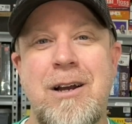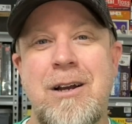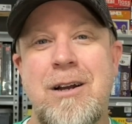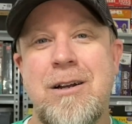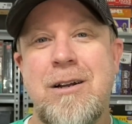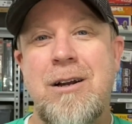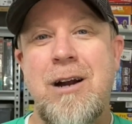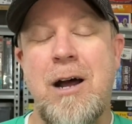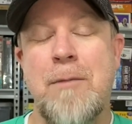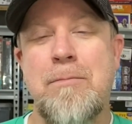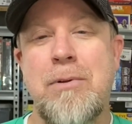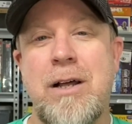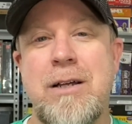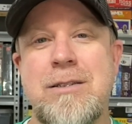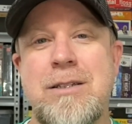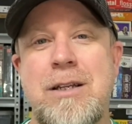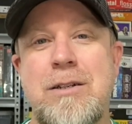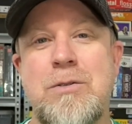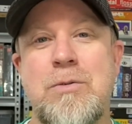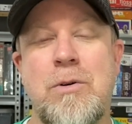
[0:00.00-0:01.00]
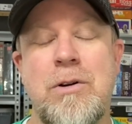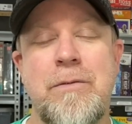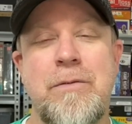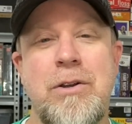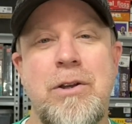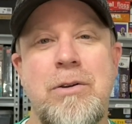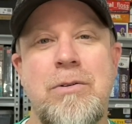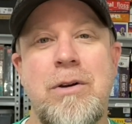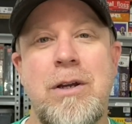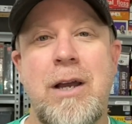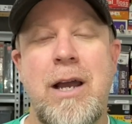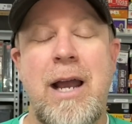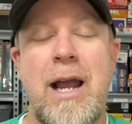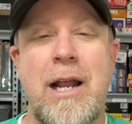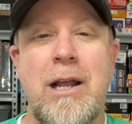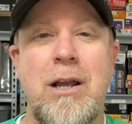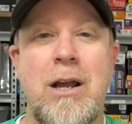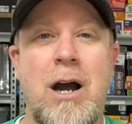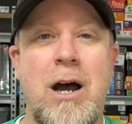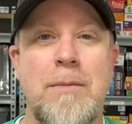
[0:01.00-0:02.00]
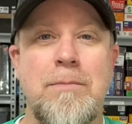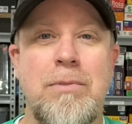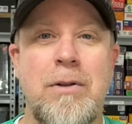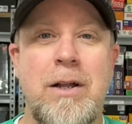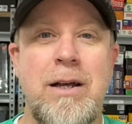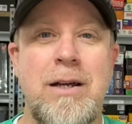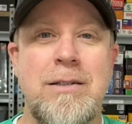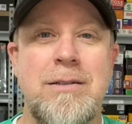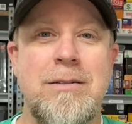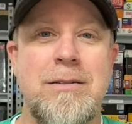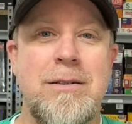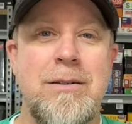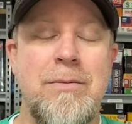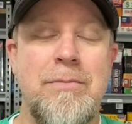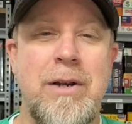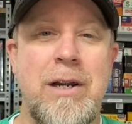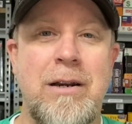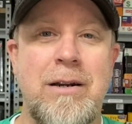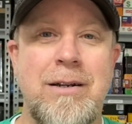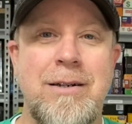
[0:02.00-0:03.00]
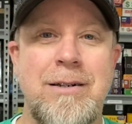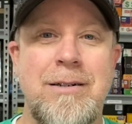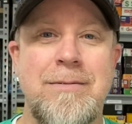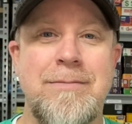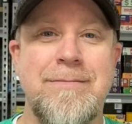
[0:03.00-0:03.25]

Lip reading: God bless each one of you, and God bless America.